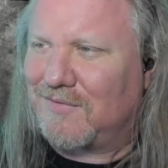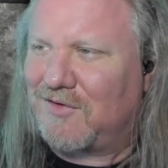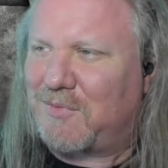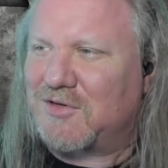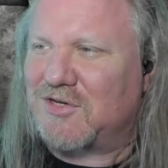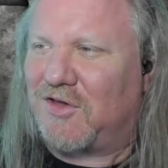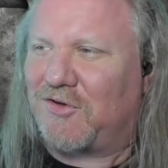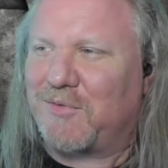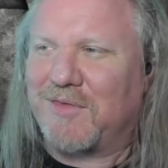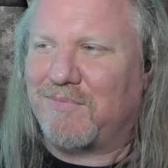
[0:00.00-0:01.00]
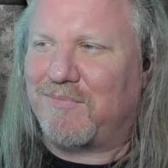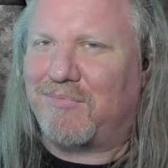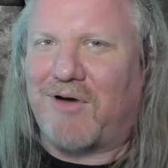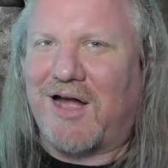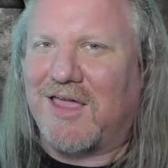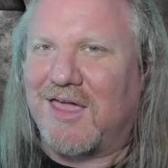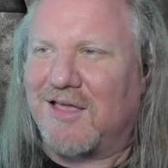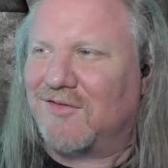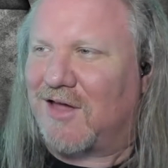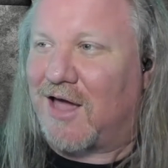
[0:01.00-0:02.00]
Especially those with bratty
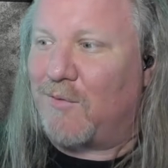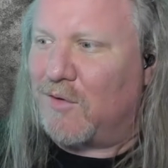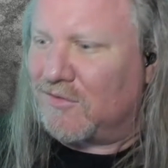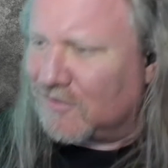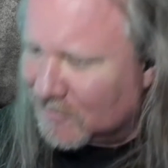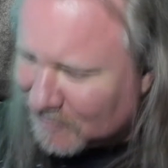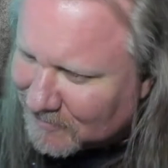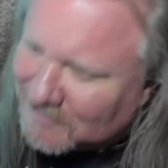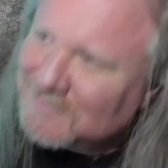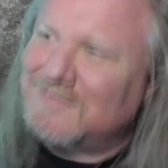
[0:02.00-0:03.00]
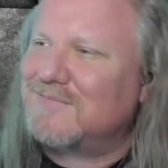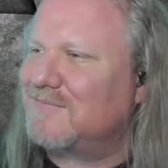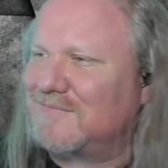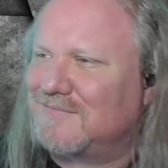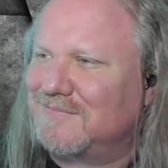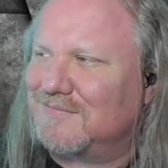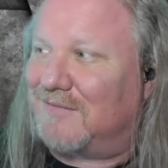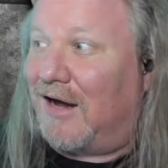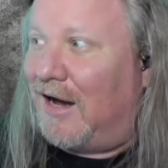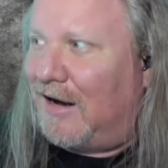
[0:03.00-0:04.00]
kids like I was.
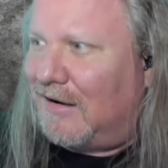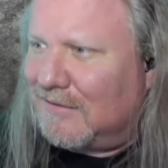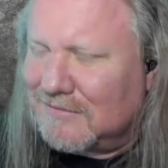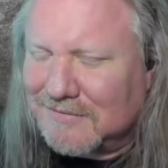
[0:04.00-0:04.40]
Duh!